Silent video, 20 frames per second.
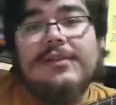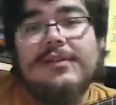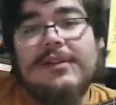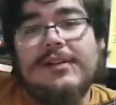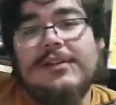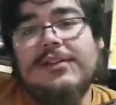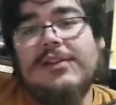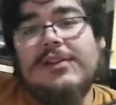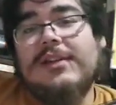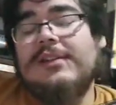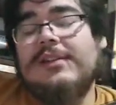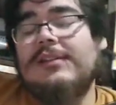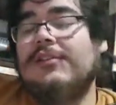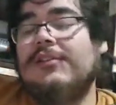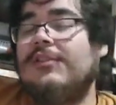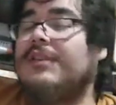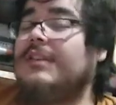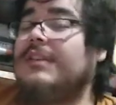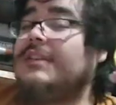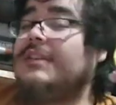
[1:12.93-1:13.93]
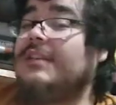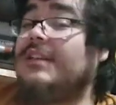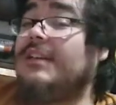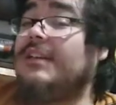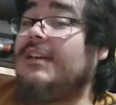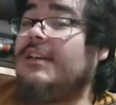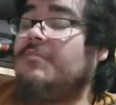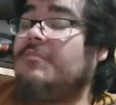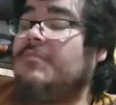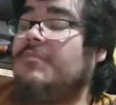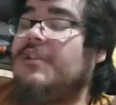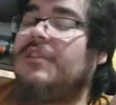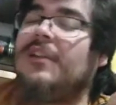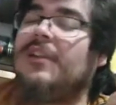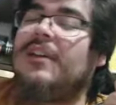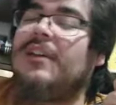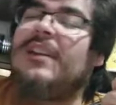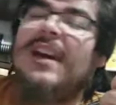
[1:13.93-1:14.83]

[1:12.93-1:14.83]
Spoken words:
And then you go to C. But I thought,